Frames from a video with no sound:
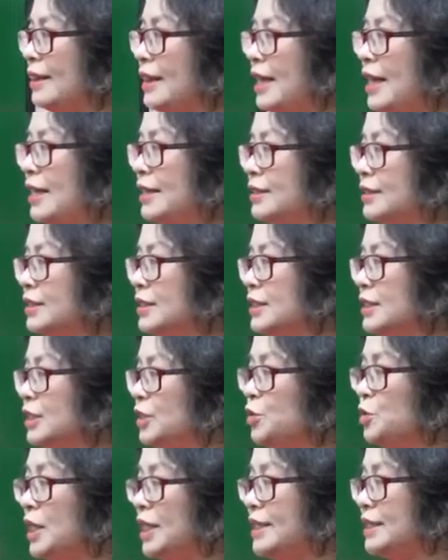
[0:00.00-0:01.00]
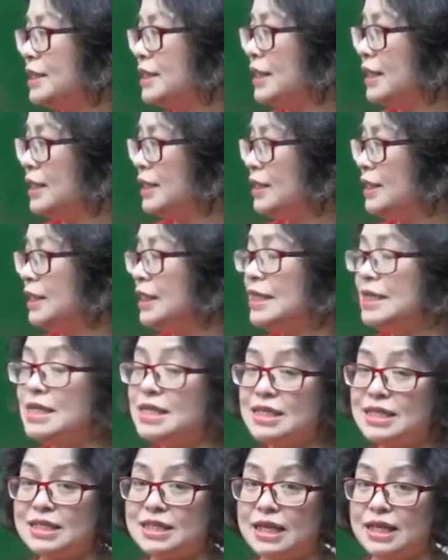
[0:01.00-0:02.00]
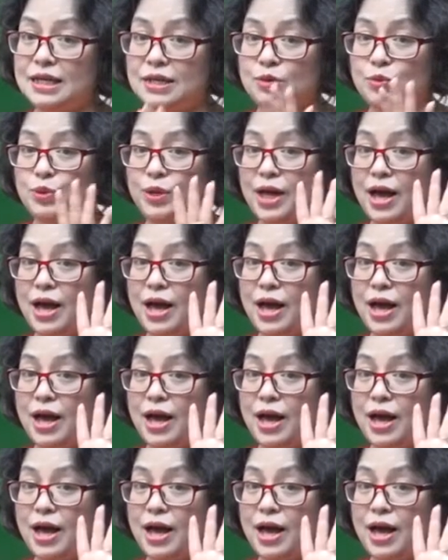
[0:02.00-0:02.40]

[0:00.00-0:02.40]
then you can see we